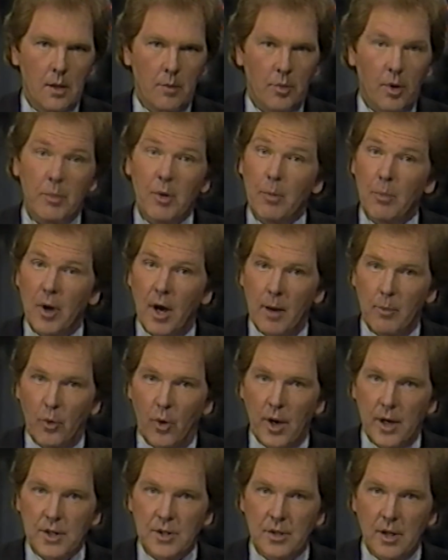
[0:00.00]
Premier Bob
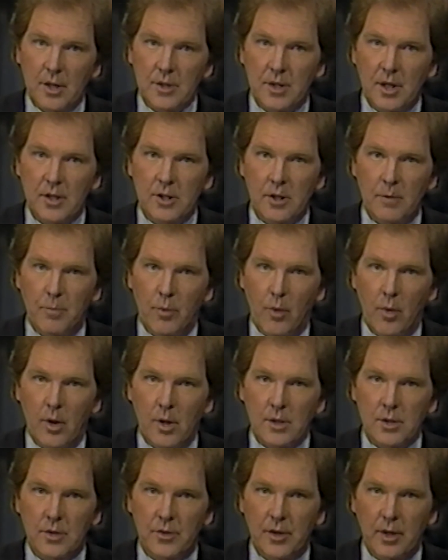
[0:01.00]
Rae says he
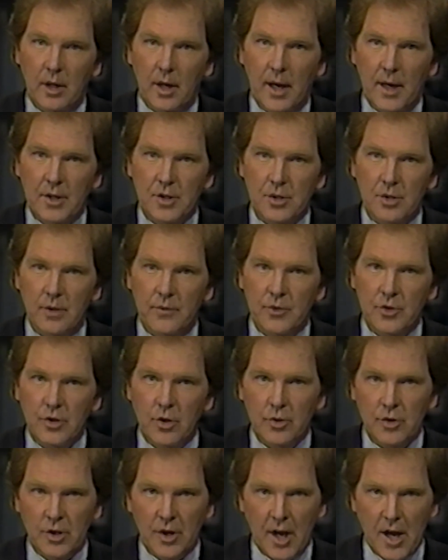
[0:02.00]
supports the election of
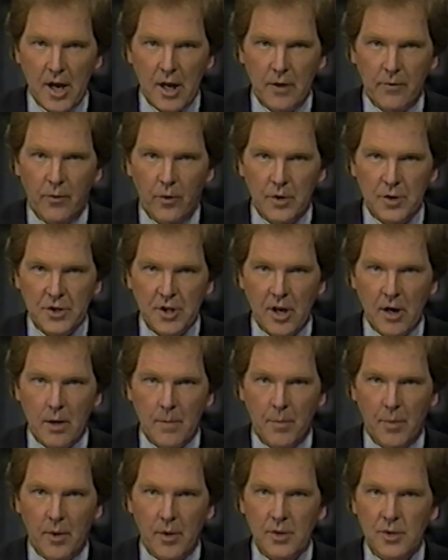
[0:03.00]
Susan Eng for
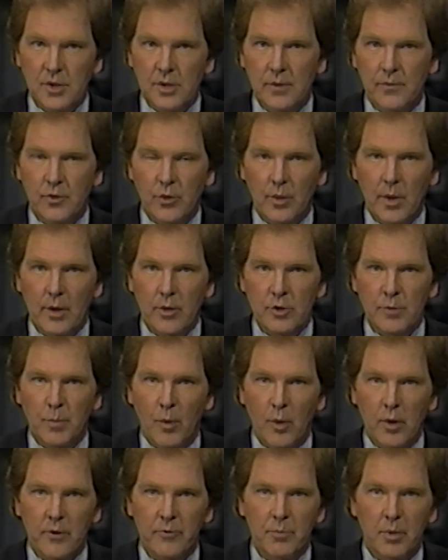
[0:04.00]
chairperson of Toronto's
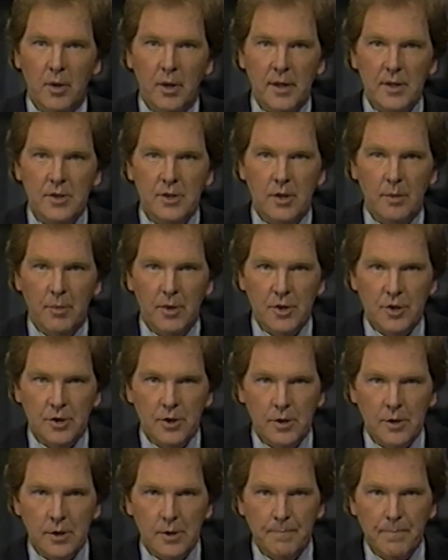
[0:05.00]
Board of Police
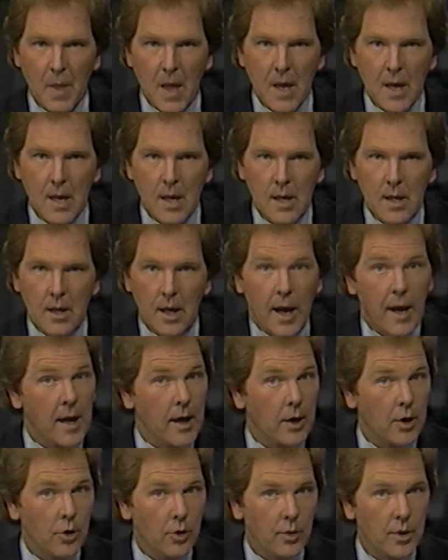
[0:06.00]
Commissioners.
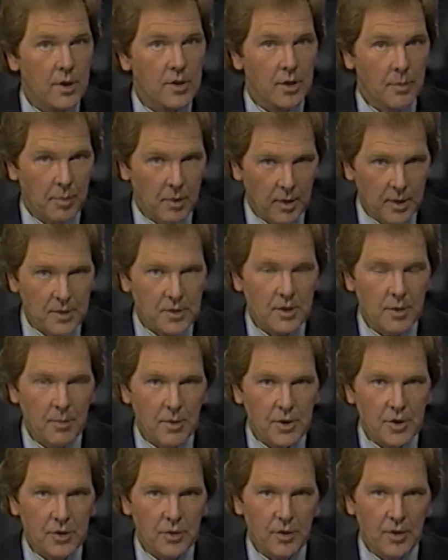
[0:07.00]
Eng, who is a police
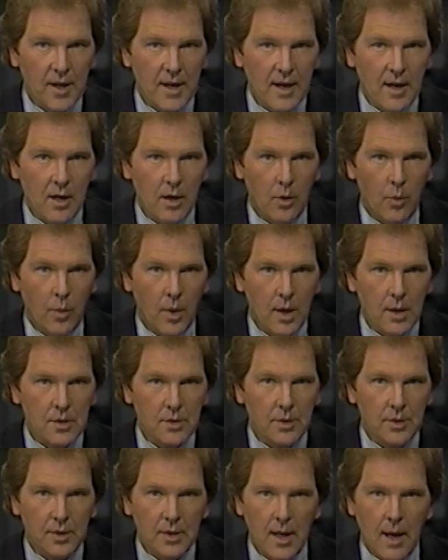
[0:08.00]
commissioner now,
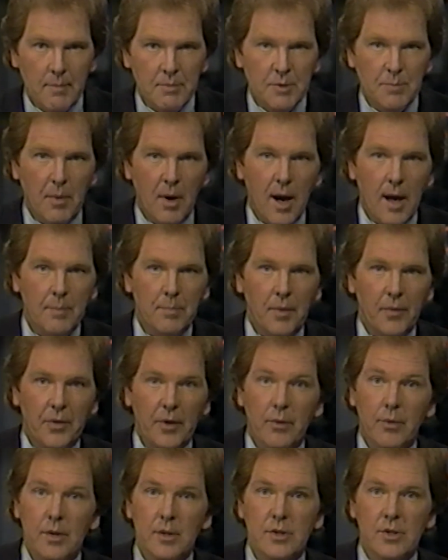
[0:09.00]
wants the top spot,
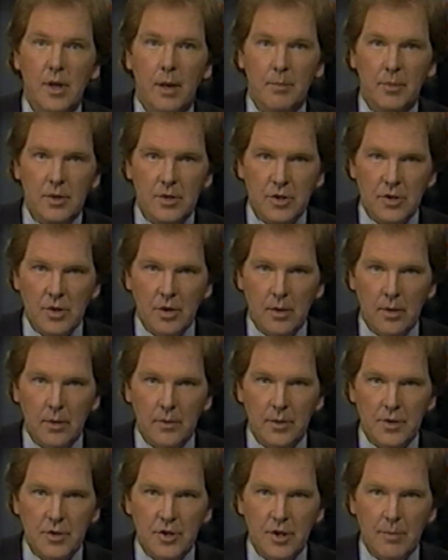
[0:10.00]
but there is some
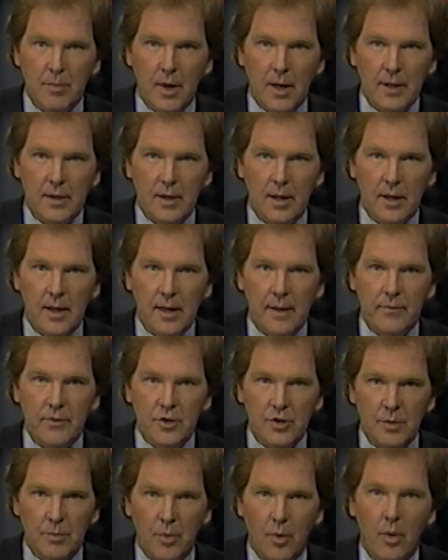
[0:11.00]
concern that she might not have
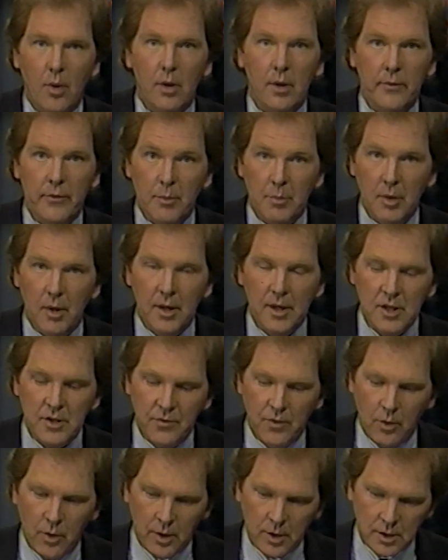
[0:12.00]
the support of the
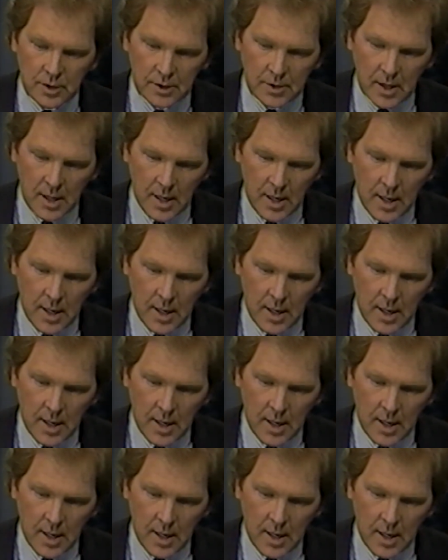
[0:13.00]
police force.